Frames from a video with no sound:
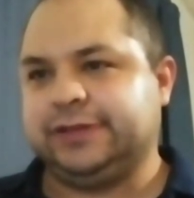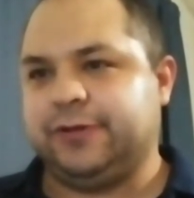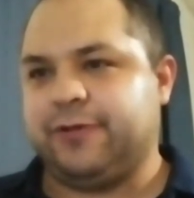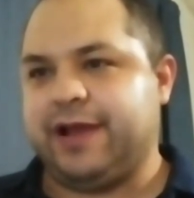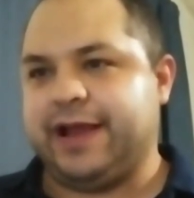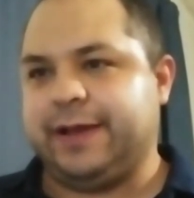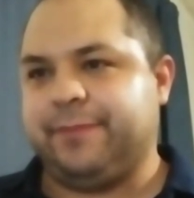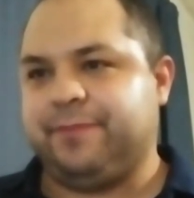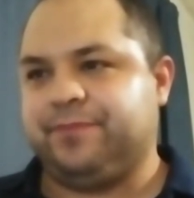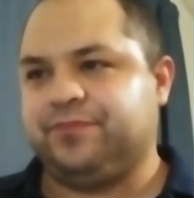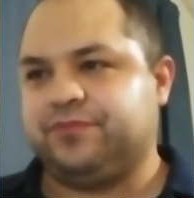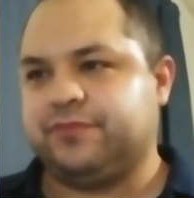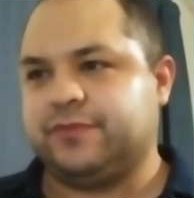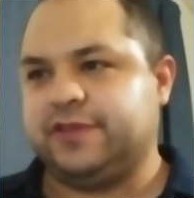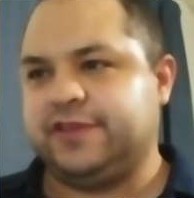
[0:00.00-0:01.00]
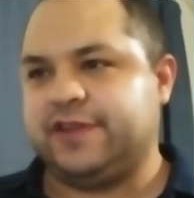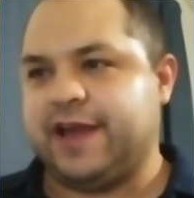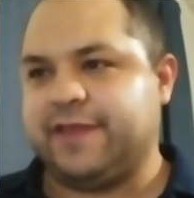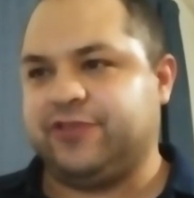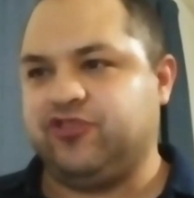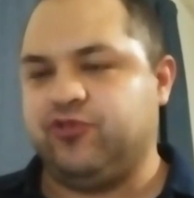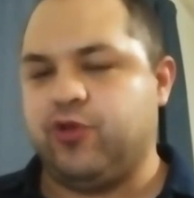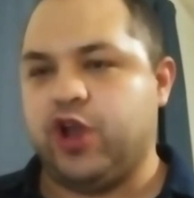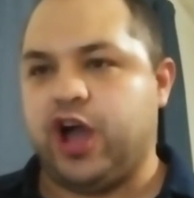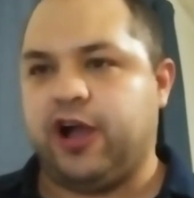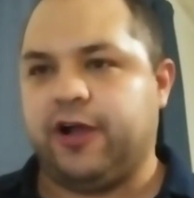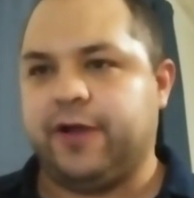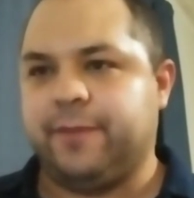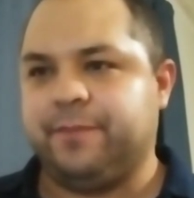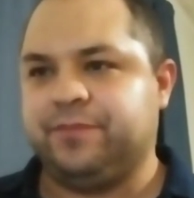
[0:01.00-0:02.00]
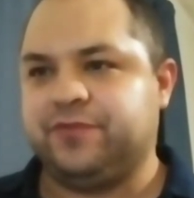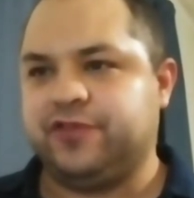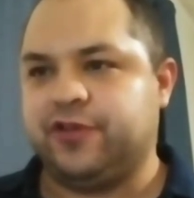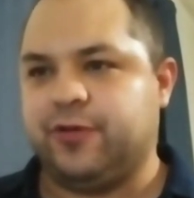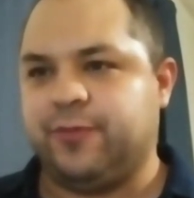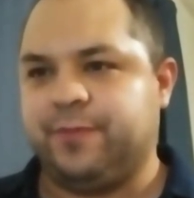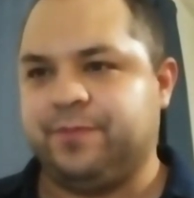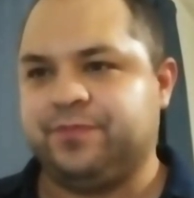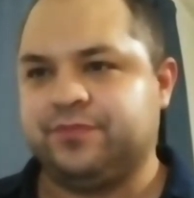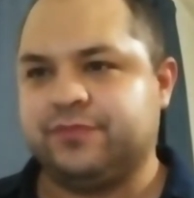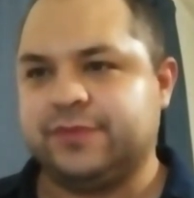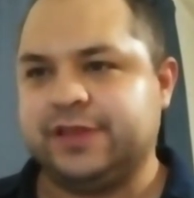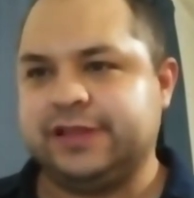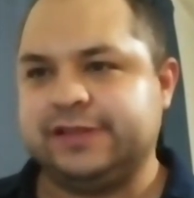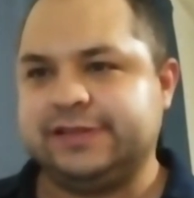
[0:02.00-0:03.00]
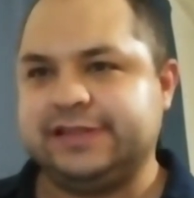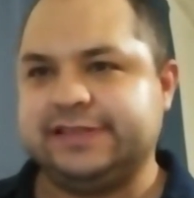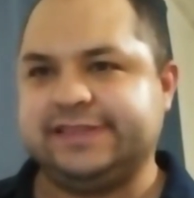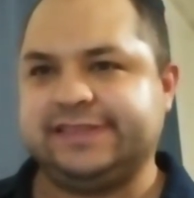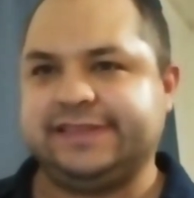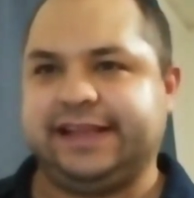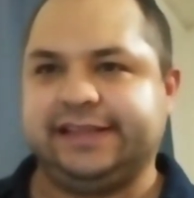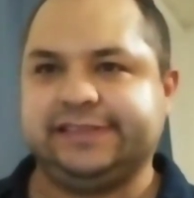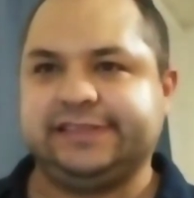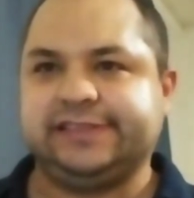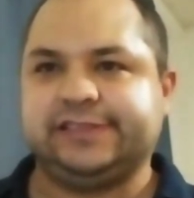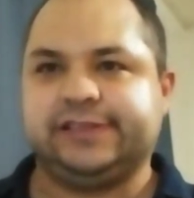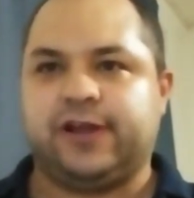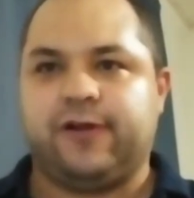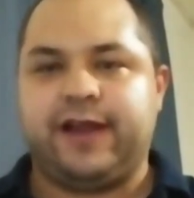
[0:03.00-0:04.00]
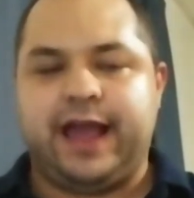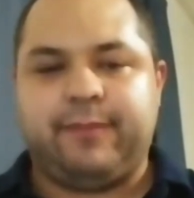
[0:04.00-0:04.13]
right? It's not too long. So let's get started.